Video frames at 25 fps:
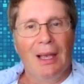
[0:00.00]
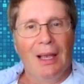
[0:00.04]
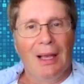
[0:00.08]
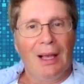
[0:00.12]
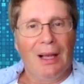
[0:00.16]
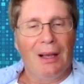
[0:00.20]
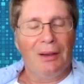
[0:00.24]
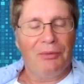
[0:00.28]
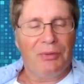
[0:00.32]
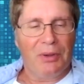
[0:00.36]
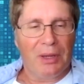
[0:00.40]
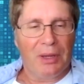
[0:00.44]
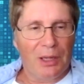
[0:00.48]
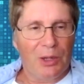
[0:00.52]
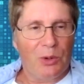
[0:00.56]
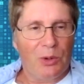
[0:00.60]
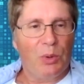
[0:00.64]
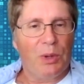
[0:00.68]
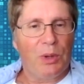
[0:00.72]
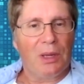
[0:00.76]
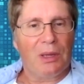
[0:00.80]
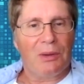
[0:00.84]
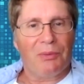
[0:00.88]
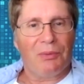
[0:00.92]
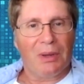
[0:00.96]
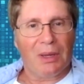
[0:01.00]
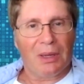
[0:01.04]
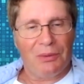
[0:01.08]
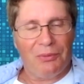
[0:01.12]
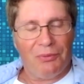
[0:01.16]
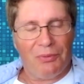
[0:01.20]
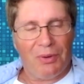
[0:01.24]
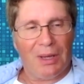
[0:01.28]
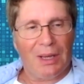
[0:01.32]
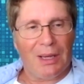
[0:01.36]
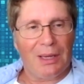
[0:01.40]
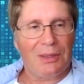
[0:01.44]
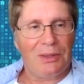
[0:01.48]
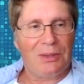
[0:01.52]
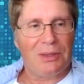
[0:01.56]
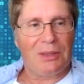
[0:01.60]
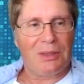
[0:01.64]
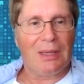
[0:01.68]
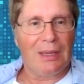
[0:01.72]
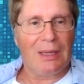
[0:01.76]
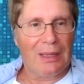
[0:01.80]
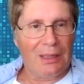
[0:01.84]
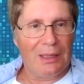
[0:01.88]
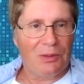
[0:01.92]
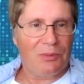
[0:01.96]
Very quick, very fast,
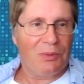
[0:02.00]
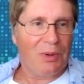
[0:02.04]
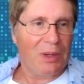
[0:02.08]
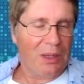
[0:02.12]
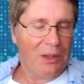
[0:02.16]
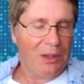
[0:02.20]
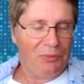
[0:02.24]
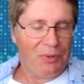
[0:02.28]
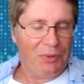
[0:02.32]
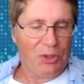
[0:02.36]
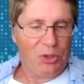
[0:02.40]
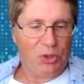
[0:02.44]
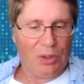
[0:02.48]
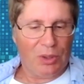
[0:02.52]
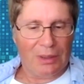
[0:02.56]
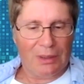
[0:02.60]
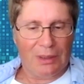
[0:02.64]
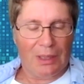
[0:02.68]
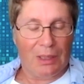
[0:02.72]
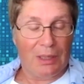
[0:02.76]
and it's very efficient.